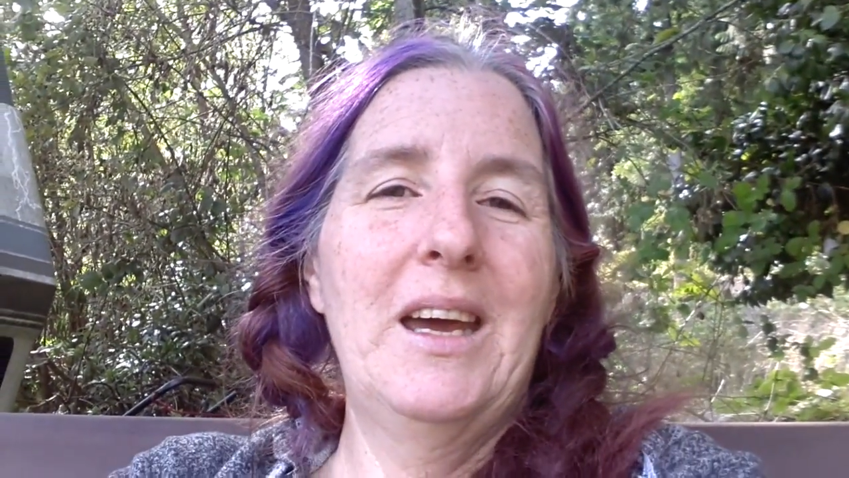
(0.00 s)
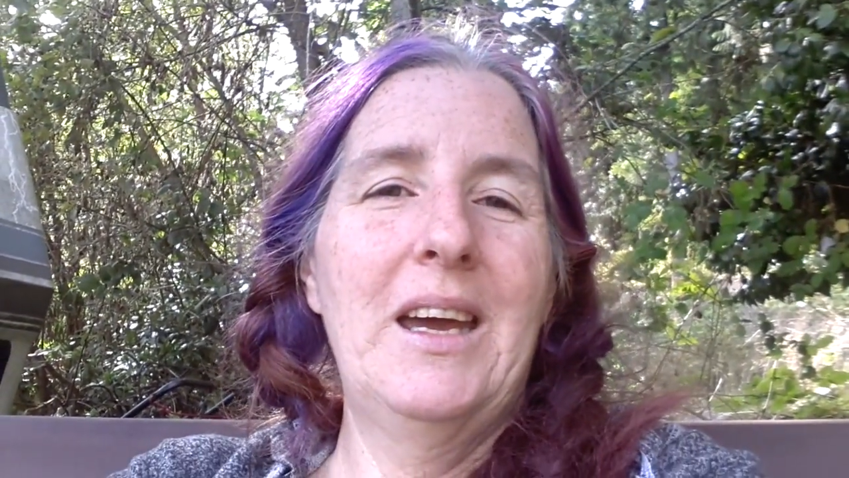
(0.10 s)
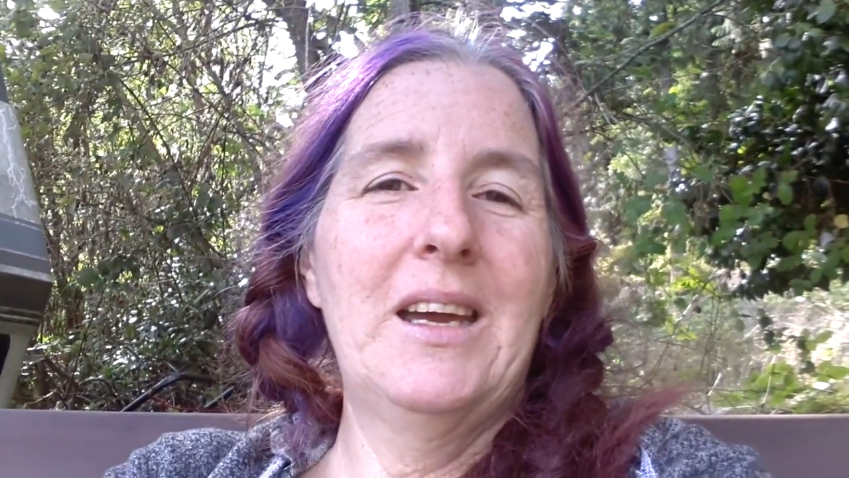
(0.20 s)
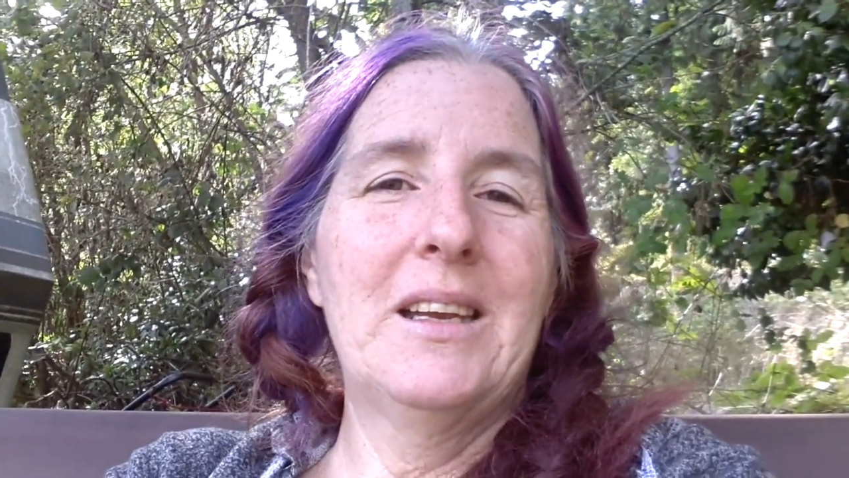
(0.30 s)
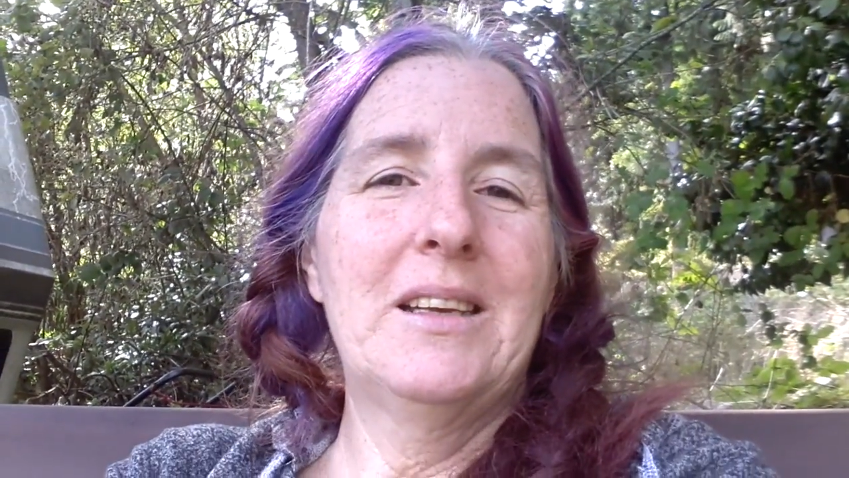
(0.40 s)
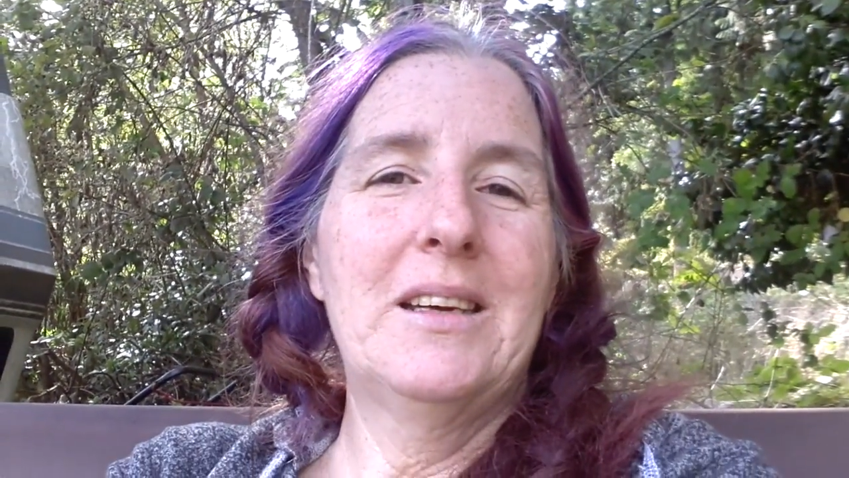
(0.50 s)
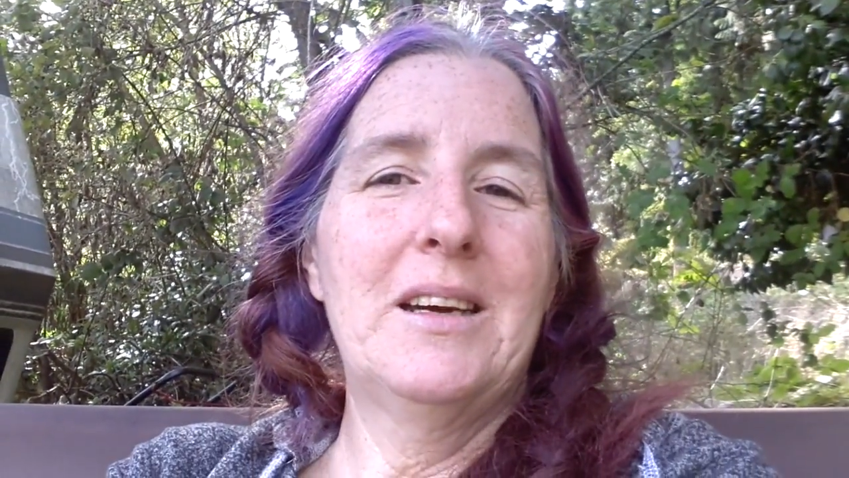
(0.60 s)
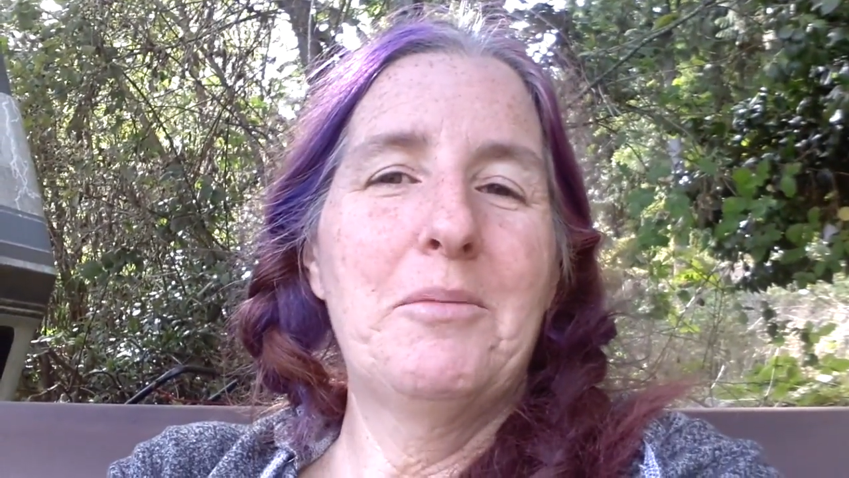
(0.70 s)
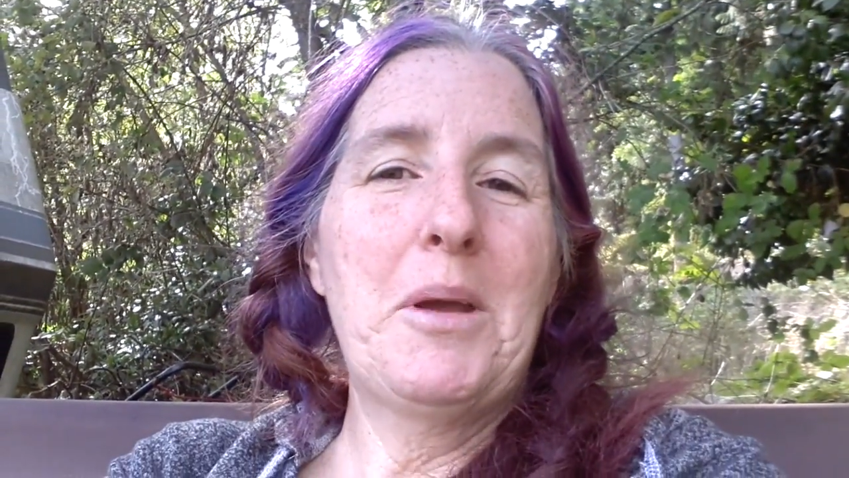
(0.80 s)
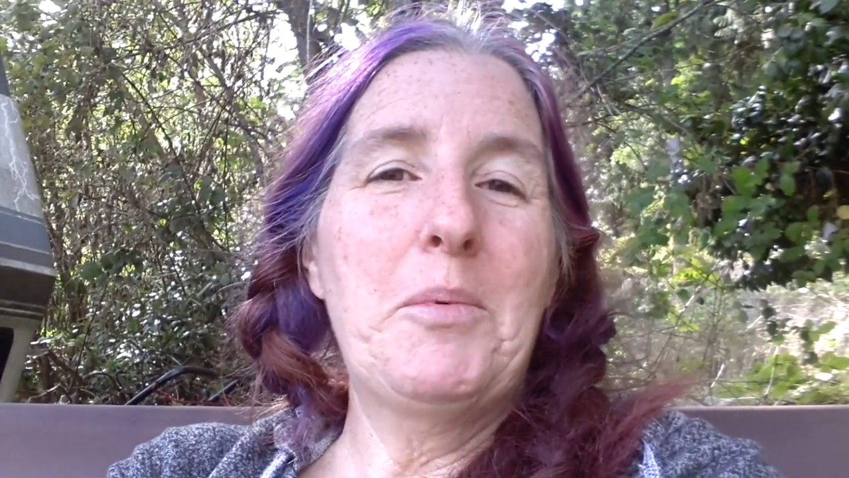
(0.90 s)

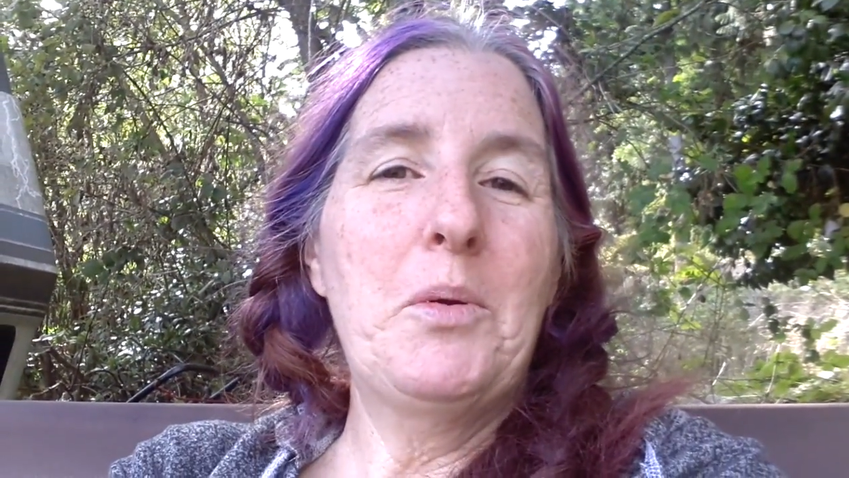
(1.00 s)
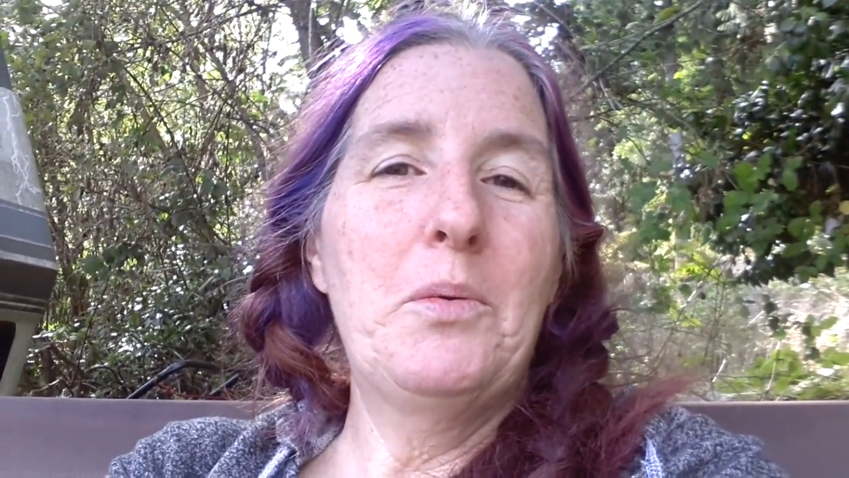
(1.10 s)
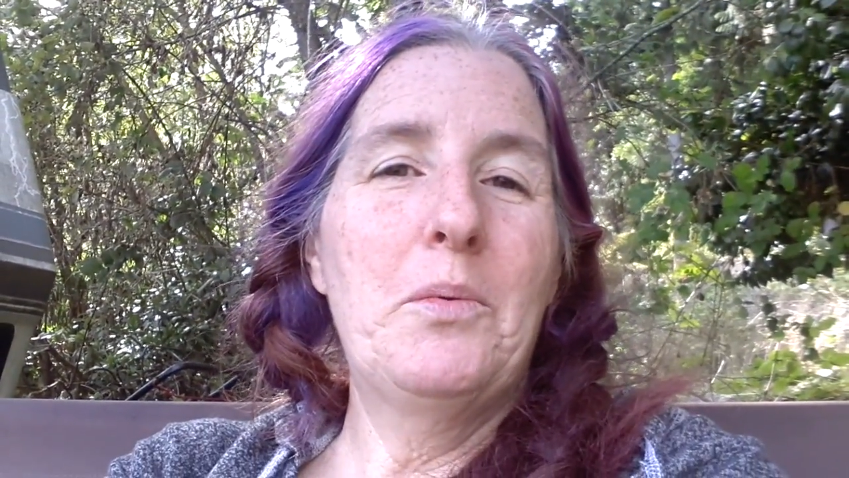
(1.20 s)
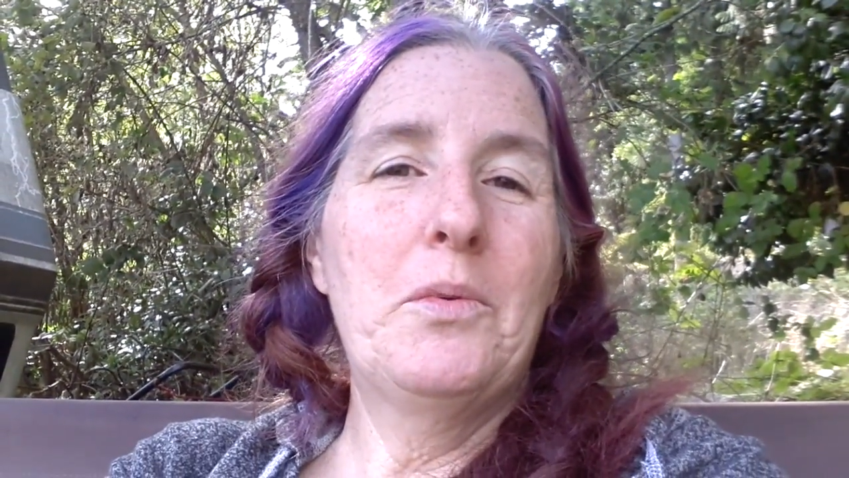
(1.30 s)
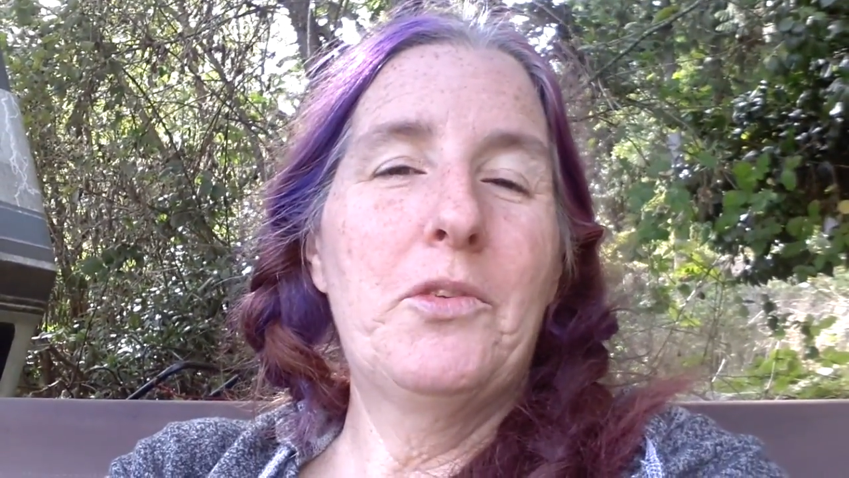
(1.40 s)
maybe